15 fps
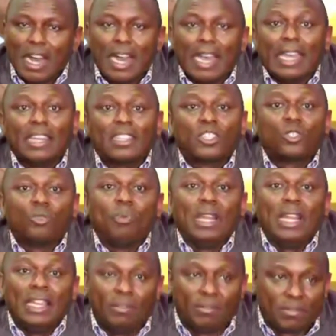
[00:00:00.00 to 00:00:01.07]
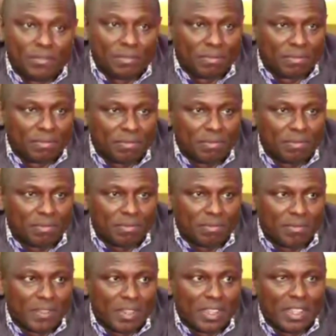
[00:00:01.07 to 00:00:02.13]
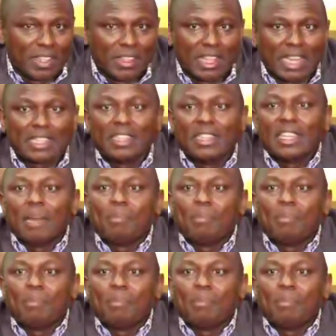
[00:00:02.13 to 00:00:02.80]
are yet to believe that their